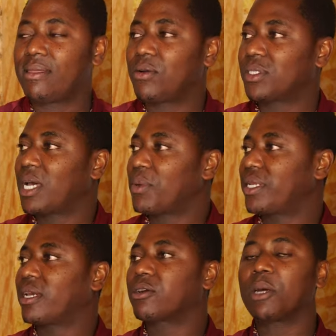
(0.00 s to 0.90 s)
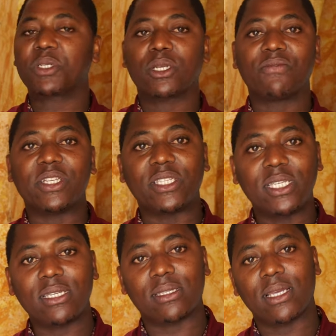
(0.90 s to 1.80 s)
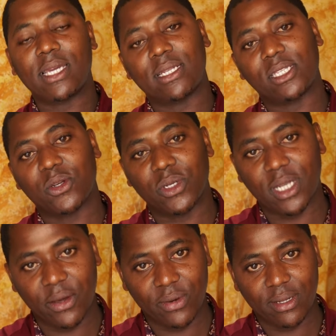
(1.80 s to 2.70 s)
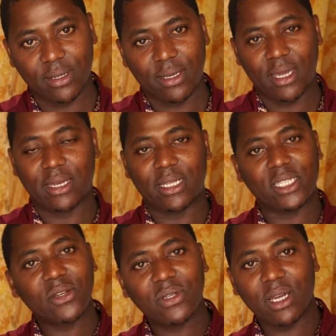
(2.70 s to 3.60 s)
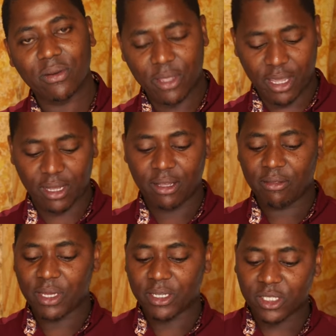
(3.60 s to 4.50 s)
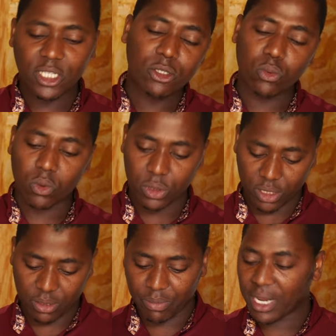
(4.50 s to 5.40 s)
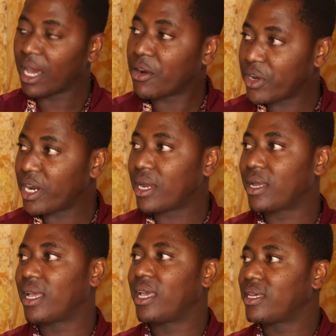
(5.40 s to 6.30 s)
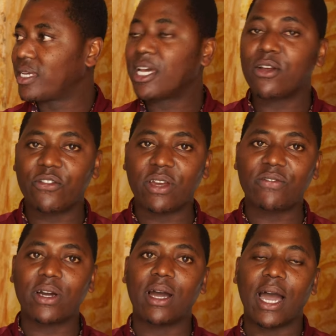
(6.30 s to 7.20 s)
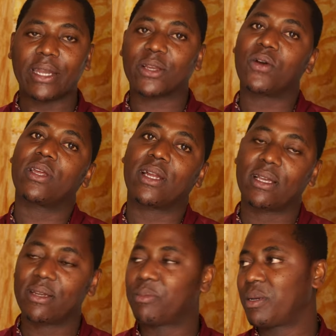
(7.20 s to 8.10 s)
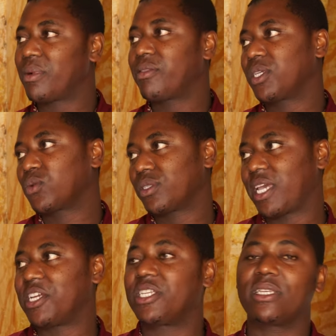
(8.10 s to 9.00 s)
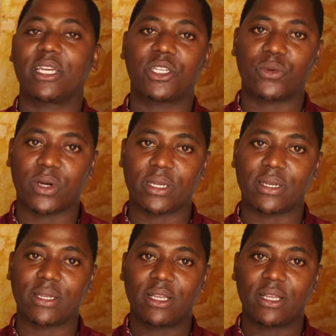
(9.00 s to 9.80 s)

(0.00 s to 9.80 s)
there was happening eruption of disease in Stone Town. And in Stone Town there, the disease was malaria, yellow fever, and cholera. Remember, this was 1891.